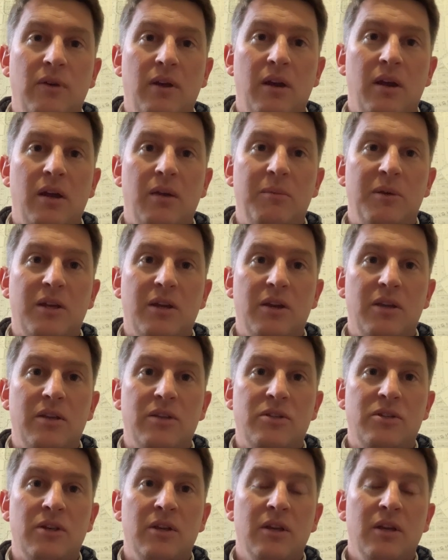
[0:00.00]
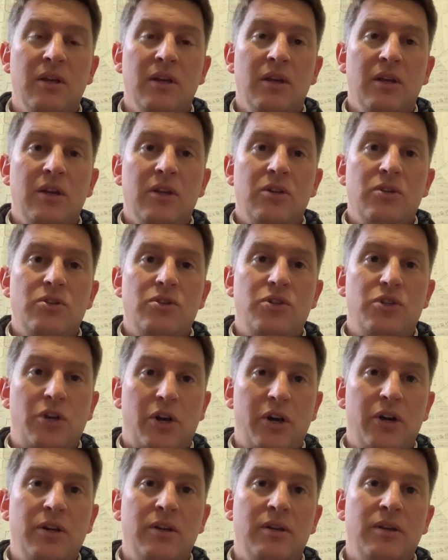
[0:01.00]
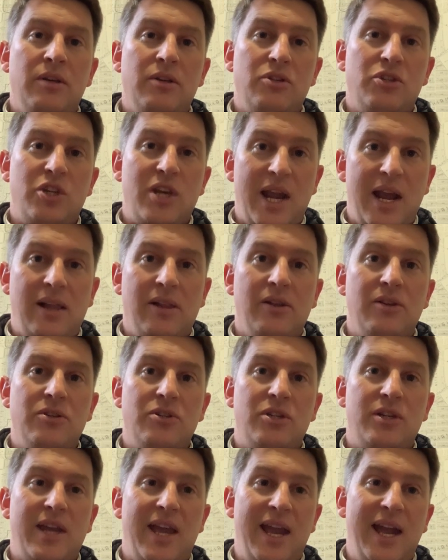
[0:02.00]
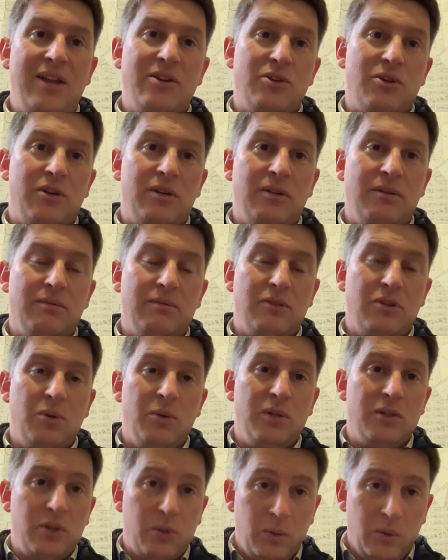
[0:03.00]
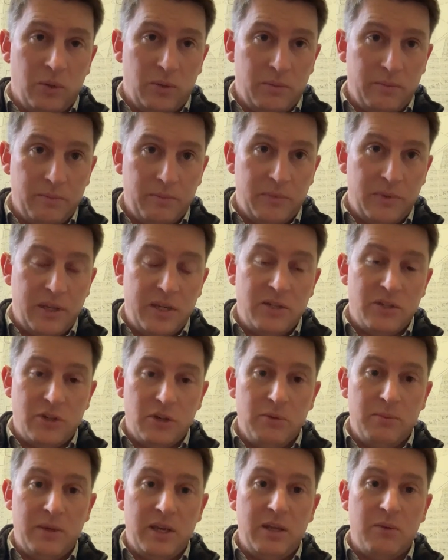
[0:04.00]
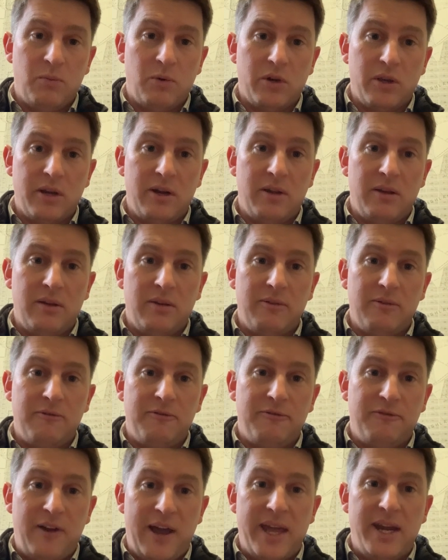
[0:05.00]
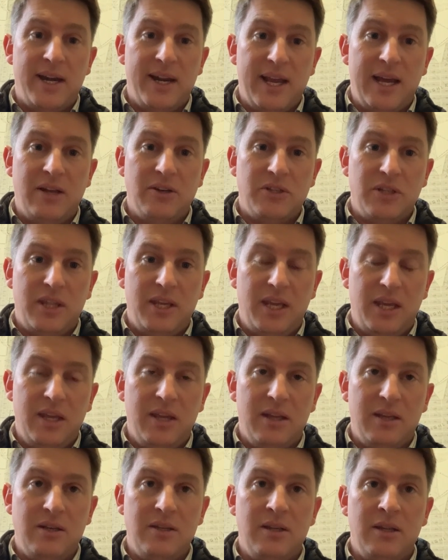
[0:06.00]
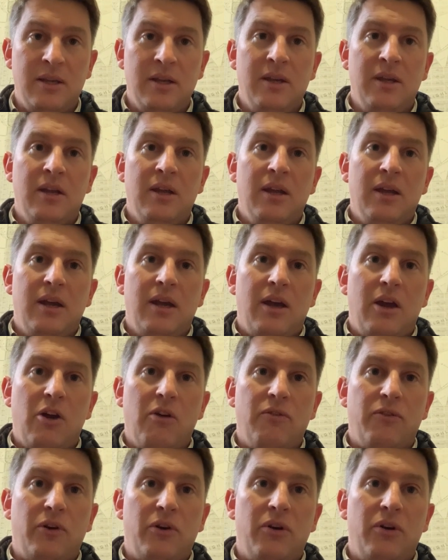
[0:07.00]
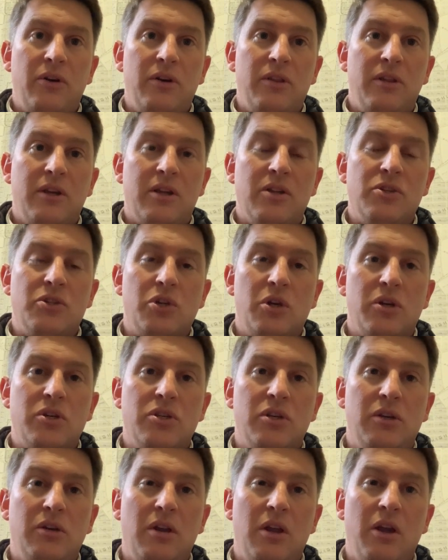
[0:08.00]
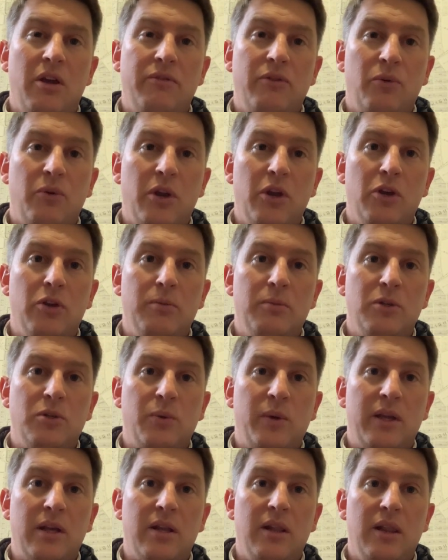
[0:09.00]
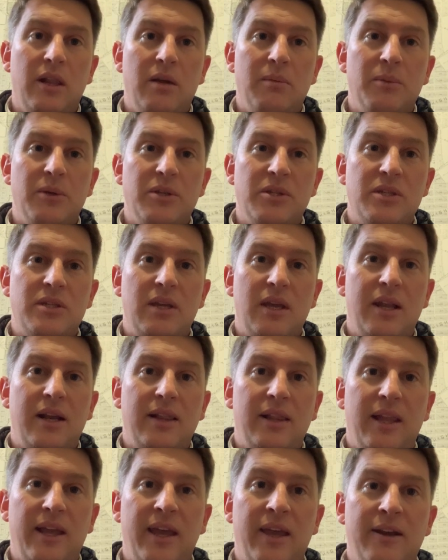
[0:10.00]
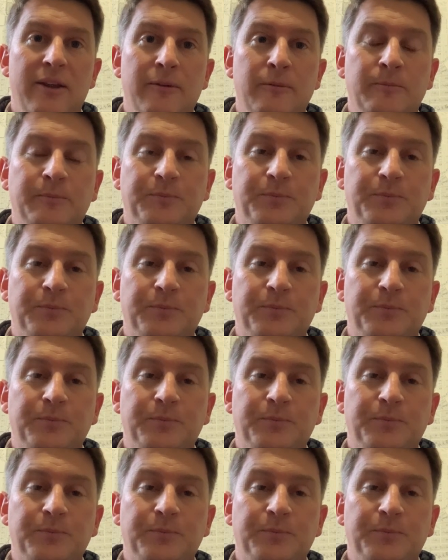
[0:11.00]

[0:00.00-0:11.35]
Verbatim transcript: uh, because Jordan challenged Hatcher to a duel. These two men were going to fight it out to the end over the construction of a road between Columbus and Atlanta.